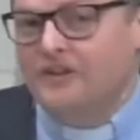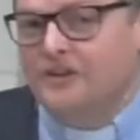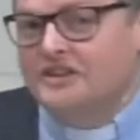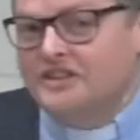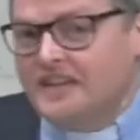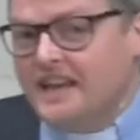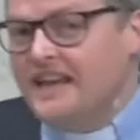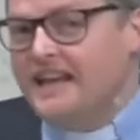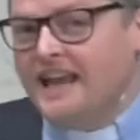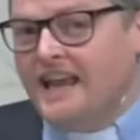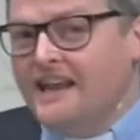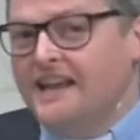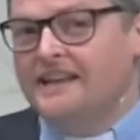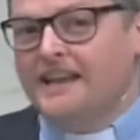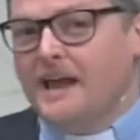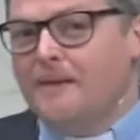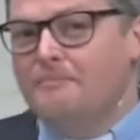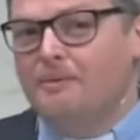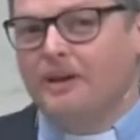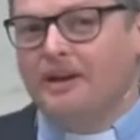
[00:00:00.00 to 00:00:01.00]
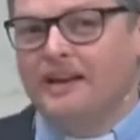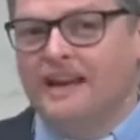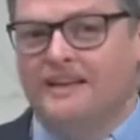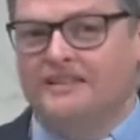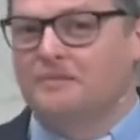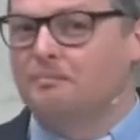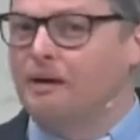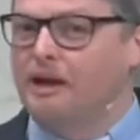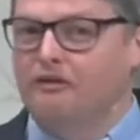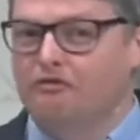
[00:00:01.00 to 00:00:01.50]
you can see King
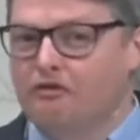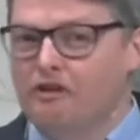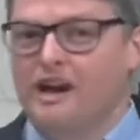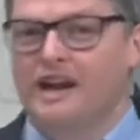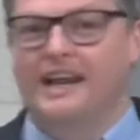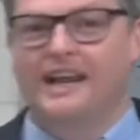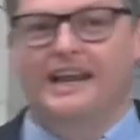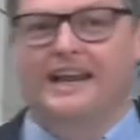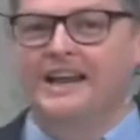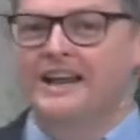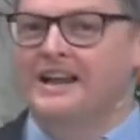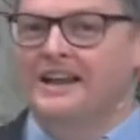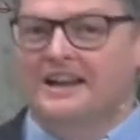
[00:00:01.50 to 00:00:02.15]
Nebuchadnezzar being really